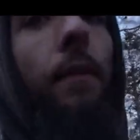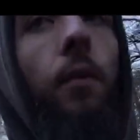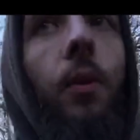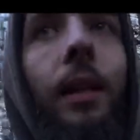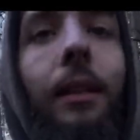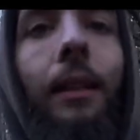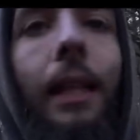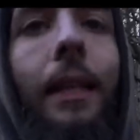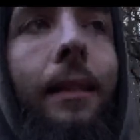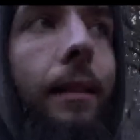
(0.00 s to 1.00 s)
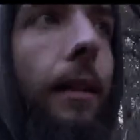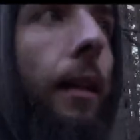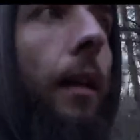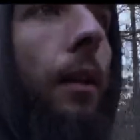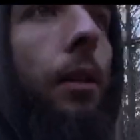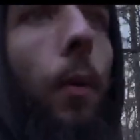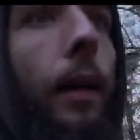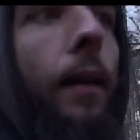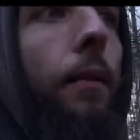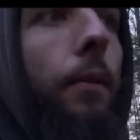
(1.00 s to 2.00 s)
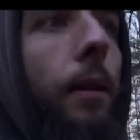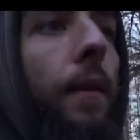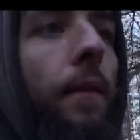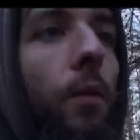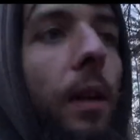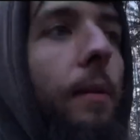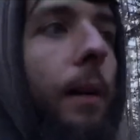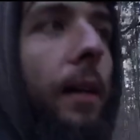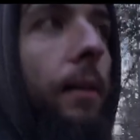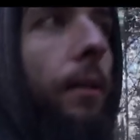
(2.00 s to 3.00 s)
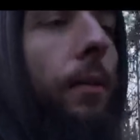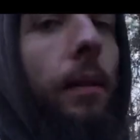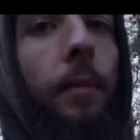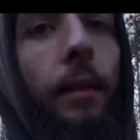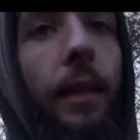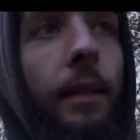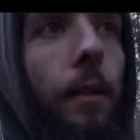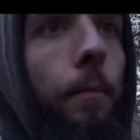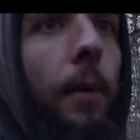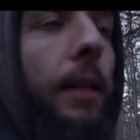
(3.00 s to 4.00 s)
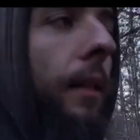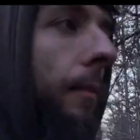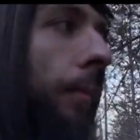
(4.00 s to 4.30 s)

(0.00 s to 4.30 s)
for at least 20, 30, 40 miles or something. That's how big this